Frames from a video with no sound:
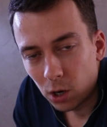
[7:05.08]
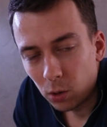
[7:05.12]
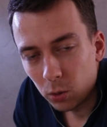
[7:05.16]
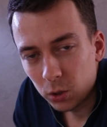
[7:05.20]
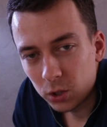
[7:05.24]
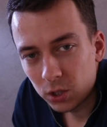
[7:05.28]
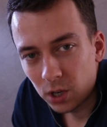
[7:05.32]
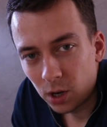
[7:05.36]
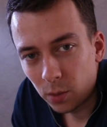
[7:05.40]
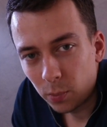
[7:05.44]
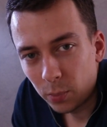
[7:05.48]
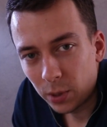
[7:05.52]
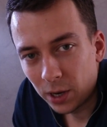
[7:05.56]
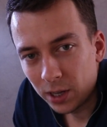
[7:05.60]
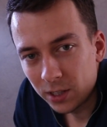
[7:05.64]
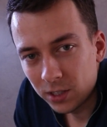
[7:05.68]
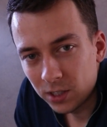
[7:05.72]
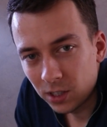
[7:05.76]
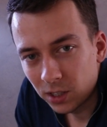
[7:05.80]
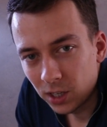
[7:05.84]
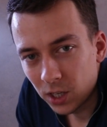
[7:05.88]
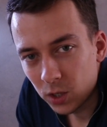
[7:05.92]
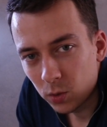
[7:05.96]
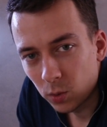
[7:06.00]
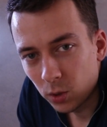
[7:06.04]
I will start
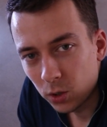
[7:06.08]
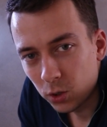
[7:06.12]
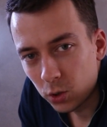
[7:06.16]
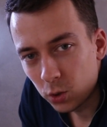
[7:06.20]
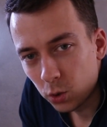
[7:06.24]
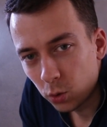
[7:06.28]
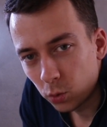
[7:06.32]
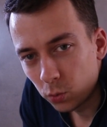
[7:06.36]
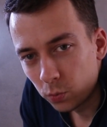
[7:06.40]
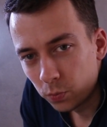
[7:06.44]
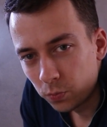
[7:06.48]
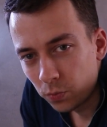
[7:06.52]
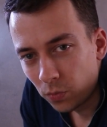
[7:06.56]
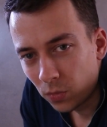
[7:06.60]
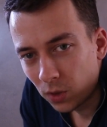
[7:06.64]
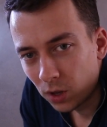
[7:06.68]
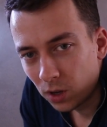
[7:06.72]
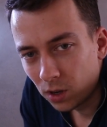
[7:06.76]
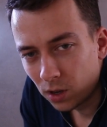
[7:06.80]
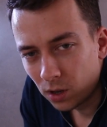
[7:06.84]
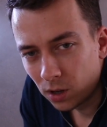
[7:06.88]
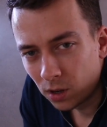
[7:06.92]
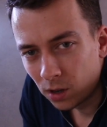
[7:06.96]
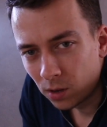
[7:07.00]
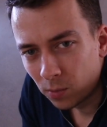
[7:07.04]
planting this one soon.
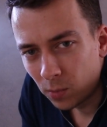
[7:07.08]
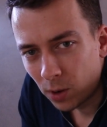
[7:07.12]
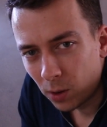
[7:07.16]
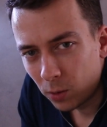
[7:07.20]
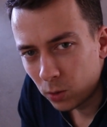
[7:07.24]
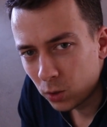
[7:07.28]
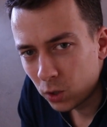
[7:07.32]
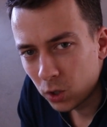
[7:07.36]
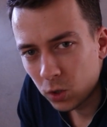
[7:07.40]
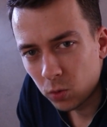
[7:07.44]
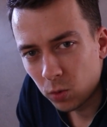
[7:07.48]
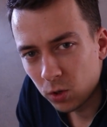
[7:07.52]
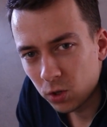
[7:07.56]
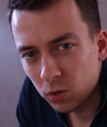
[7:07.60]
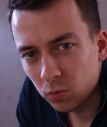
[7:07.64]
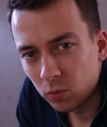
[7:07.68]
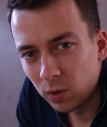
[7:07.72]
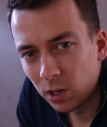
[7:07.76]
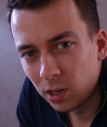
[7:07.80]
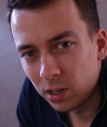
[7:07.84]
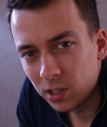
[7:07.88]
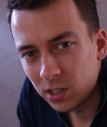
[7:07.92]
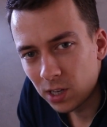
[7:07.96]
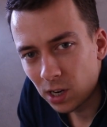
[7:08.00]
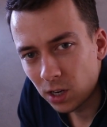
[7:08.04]
I just wasn't
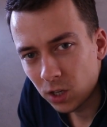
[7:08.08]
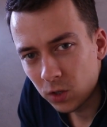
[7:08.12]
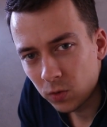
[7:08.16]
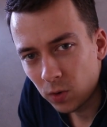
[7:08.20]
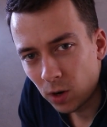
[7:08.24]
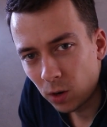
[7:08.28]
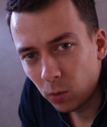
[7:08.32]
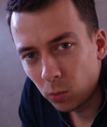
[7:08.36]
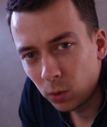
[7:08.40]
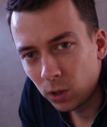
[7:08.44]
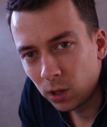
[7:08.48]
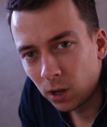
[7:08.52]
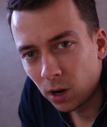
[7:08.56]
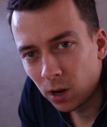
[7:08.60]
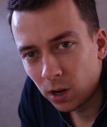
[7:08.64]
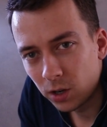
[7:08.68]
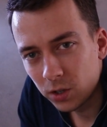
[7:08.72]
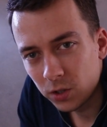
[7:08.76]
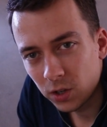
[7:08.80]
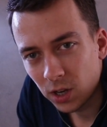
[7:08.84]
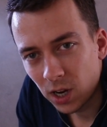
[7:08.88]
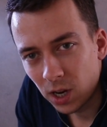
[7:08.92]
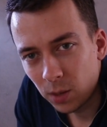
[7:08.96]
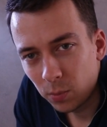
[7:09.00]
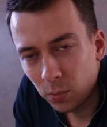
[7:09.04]
really satisfied with the
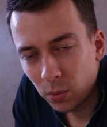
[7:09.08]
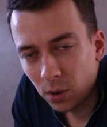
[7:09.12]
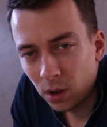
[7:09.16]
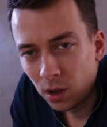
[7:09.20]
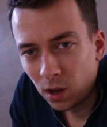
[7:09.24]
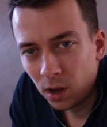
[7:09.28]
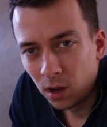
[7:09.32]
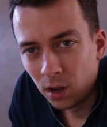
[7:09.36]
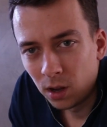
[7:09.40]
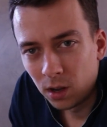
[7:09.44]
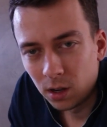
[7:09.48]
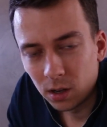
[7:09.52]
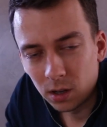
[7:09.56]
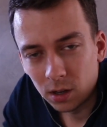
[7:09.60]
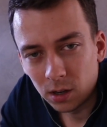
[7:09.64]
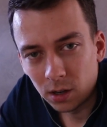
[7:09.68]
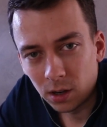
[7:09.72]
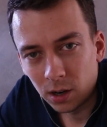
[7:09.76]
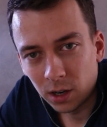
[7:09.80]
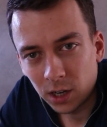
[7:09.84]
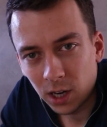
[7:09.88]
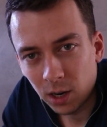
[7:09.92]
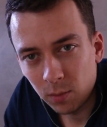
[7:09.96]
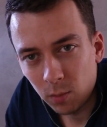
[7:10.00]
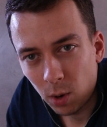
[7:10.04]
hardscape.
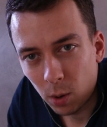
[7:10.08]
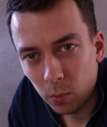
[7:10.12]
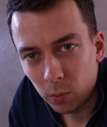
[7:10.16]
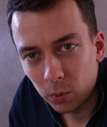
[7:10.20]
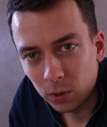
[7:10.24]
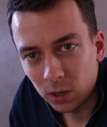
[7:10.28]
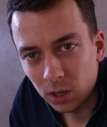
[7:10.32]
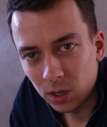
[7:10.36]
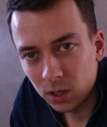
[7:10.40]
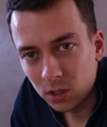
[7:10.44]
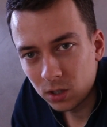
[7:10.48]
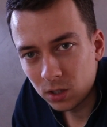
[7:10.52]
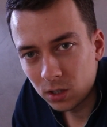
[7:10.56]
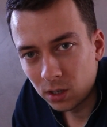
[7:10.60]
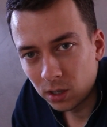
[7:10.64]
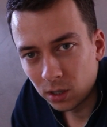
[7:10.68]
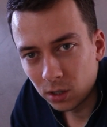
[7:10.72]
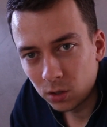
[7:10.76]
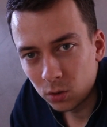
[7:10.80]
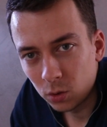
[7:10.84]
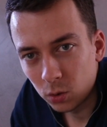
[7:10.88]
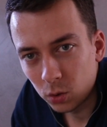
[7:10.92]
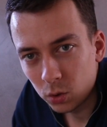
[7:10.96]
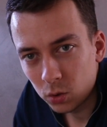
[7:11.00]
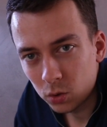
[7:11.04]
I came up with this,
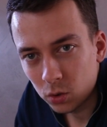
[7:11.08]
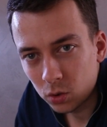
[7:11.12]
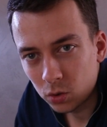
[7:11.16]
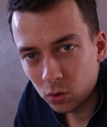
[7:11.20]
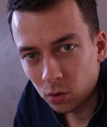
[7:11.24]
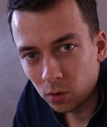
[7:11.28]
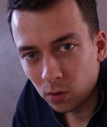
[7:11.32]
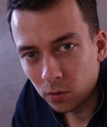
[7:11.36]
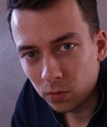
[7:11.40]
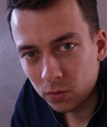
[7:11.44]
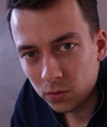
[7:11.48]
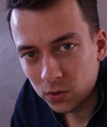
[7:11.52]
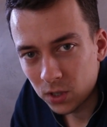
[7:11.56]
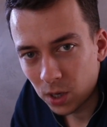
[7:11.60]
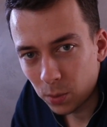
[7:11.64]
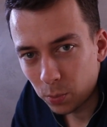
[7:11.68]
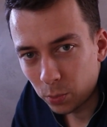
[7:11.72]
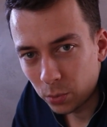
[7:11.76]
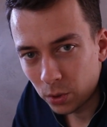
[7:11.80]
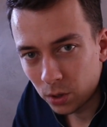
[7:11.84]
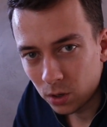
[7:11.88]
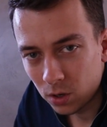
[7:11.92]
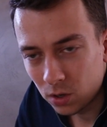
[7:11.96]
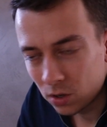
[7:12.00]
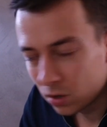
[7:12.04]
like 2 sort of
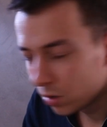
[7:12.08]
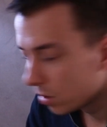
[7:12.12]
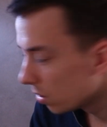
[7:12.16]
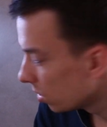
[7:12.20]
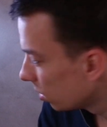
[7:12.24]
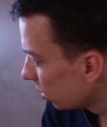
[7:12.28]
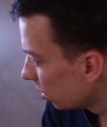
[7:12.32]
separate